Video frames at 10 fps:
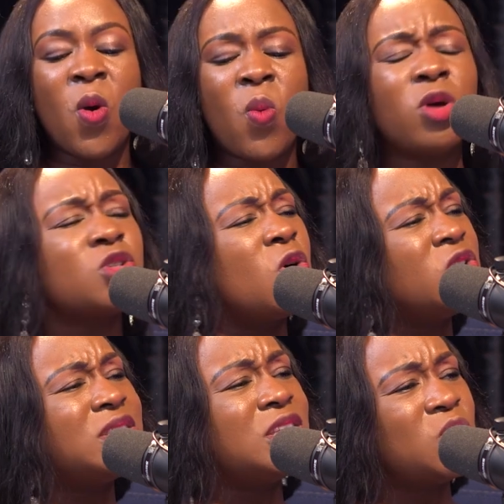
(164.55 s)
what
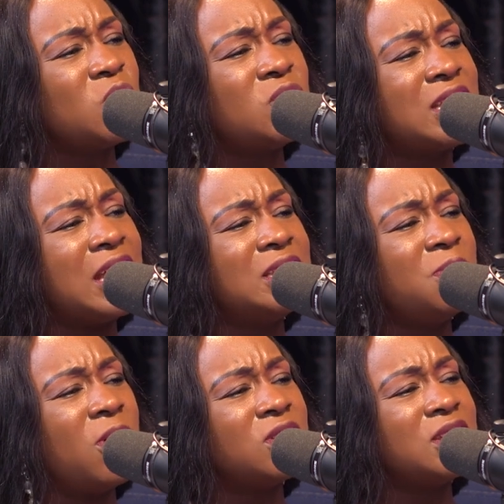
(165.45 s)
constitutes
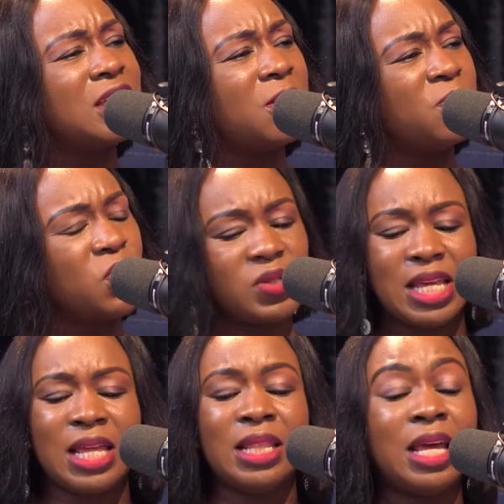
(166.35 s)
antibiotic abuse
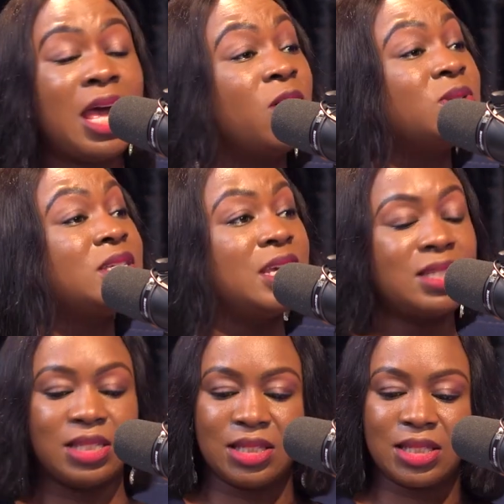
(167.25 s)
in the
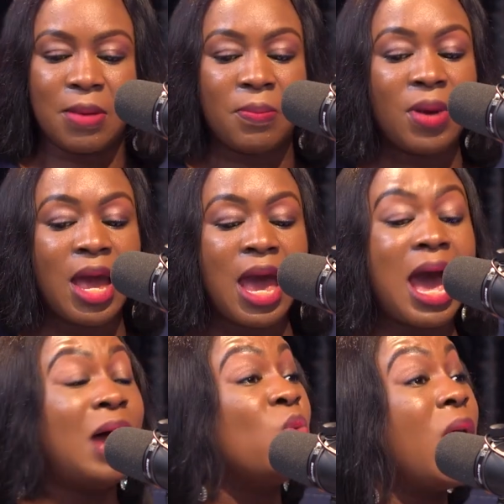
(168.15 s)
healthcare system
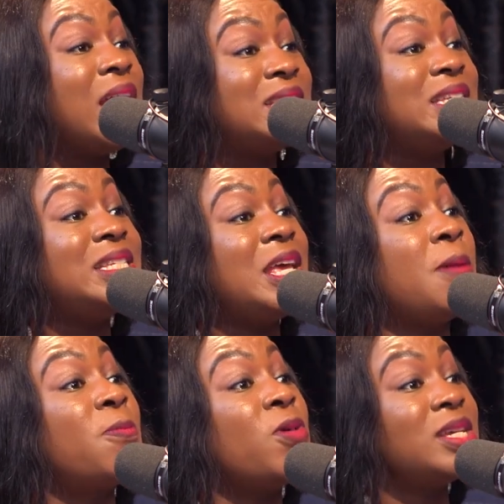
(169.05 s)
and why is it a
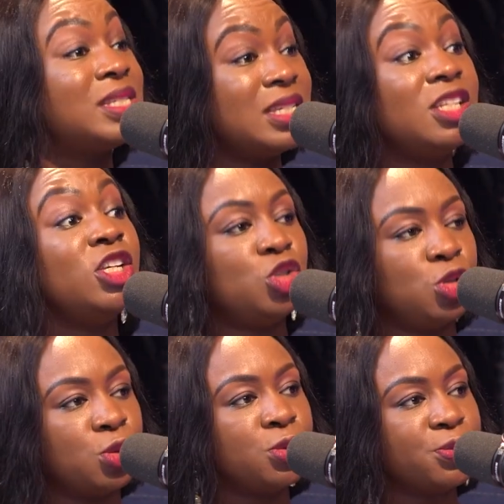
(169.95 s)
pressing issue?